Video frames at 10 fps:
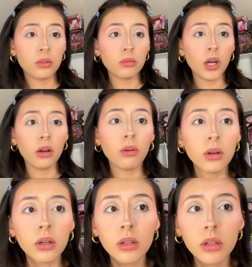Wow,
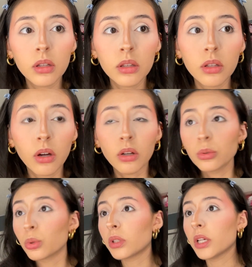the
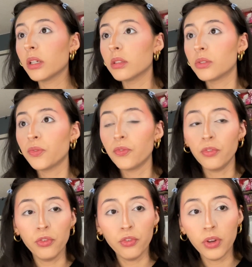contour is
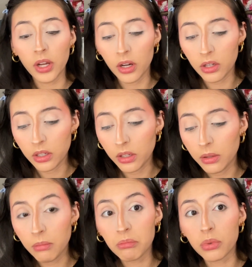very
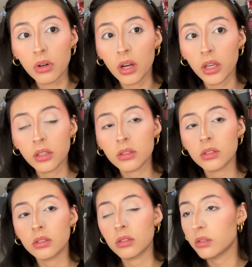
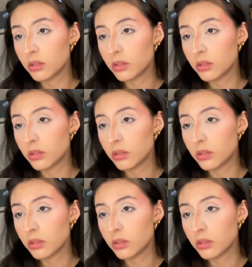bright.